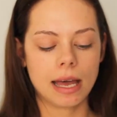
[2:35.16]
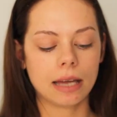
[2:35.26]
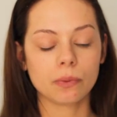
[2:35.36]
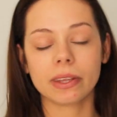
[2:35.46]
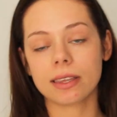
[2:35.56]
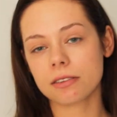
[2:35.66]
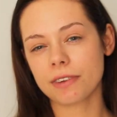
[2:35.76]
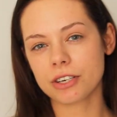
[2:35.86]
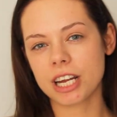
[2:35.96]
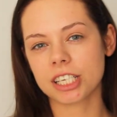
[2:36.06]
And with this
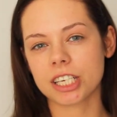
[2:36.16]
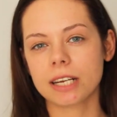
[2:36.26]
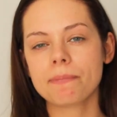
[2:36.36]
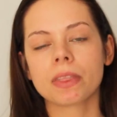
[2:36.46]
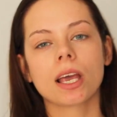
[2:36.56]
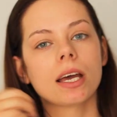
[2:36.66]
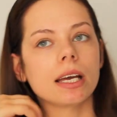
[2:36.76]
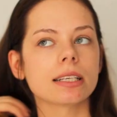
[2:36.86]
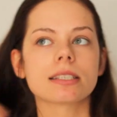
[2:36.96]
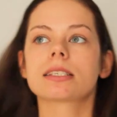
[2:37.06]
foundation,
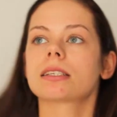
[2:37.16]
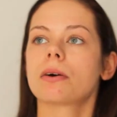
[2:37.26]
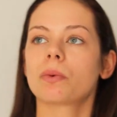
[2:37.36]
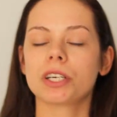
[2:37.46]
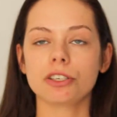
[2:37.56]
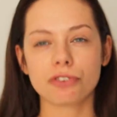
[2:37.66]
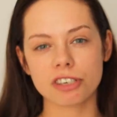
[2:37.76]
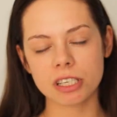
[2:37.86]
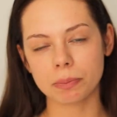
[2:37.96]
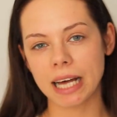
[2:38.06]
when you
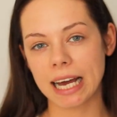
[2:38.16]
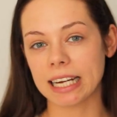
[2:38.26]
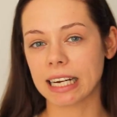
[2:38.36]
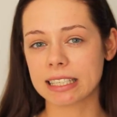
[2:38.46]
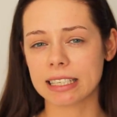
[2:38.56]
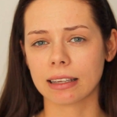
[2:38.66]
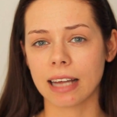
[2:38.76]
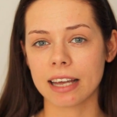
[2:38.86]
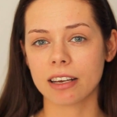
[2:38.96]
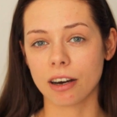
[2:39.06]
first apply it, it's a
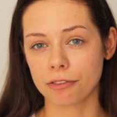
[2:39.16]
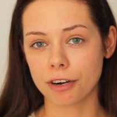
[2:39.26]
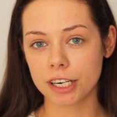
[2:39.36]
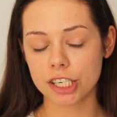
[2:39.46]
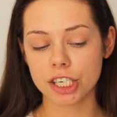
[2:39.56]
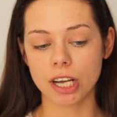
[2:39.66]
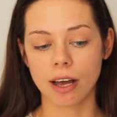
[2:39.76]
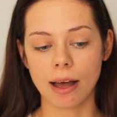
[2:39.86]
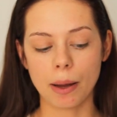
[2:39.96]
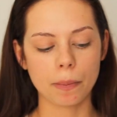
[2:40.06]
light coverage,
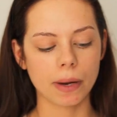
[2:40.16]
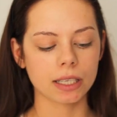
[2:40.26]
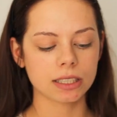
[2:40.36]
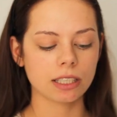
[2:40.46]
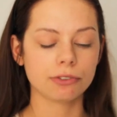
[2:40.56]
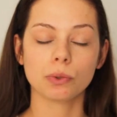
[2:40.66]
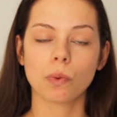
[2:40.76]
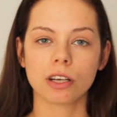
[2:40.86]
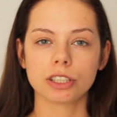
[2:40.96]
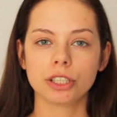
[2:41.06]
but if you
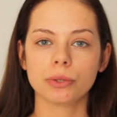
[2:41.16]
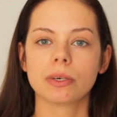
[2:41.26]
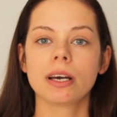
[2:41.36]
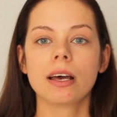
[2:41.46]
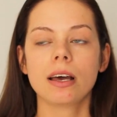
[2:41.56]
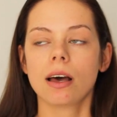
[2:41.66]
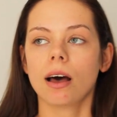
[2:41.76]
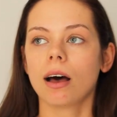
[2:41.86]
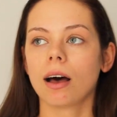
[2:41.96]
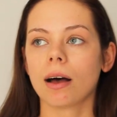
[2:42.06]
want to
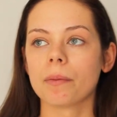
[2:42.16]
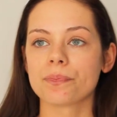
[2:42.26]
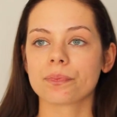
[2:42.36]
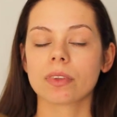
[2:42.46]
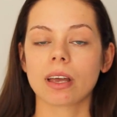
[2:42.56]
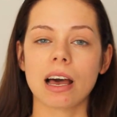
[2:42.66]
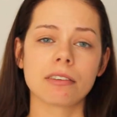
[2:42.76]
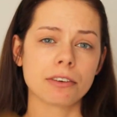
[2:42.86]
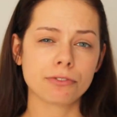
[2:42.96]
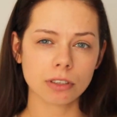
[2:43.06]
have
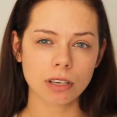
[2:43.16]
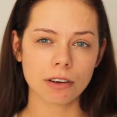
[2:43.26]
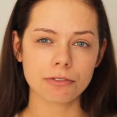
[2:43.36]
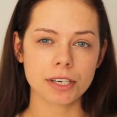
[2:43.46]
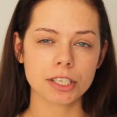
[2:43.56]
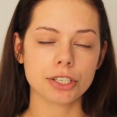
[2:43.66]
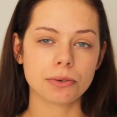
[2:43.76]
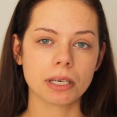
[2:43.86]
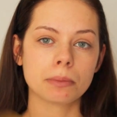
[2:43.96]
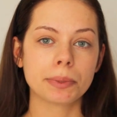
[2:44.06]
a full coverage, you
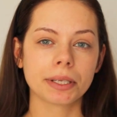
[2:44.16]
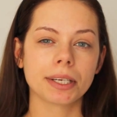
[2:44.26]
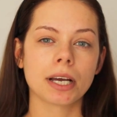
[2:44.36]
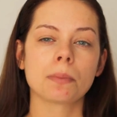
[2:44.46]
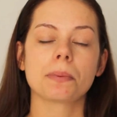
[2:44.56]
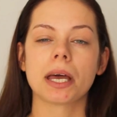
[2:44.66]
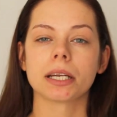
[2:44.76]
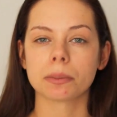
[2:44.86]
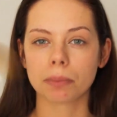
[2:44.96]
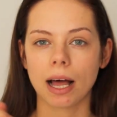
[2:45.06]
can build it up
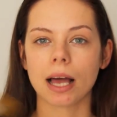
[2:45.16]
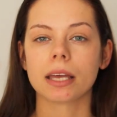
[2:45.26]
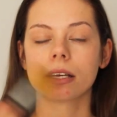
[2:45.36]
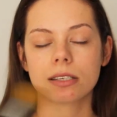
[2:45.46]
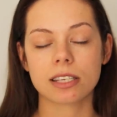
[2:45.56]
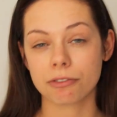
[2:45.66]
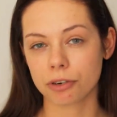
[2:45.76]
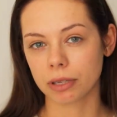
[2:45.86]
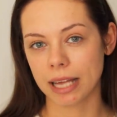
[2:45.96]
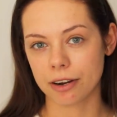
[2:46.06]
and apply
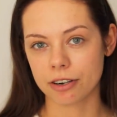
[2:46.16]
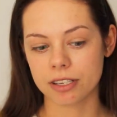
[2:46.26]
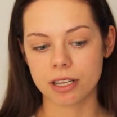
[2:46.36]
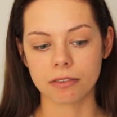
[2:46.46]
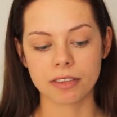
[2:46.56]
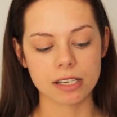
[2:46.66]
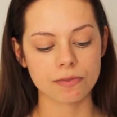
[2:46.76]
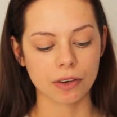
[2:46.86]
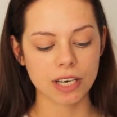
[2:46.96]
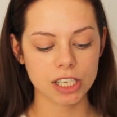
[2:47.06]
several layers of this
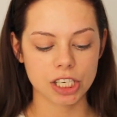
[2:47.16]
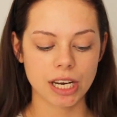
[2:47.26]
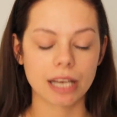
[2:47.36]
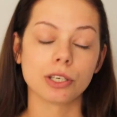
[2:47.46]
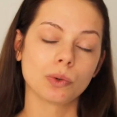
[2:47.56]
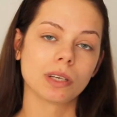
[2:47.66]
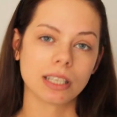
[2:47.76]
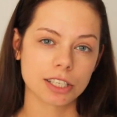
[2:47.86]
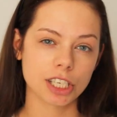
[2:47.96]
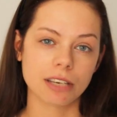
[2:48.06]
foundation, and you will
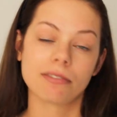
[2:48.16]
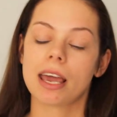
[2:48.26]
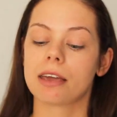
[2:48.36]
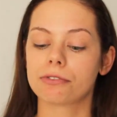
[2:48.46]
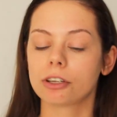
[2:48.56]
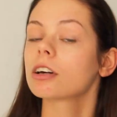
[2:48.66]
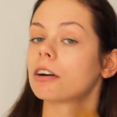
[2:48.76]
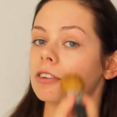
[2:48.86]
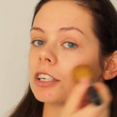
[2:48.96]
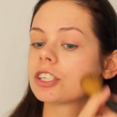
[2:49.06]
achieve a full
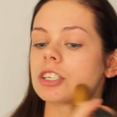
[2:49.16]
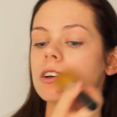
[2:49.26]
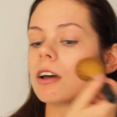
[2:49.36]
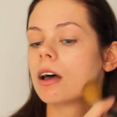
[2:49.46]
coverage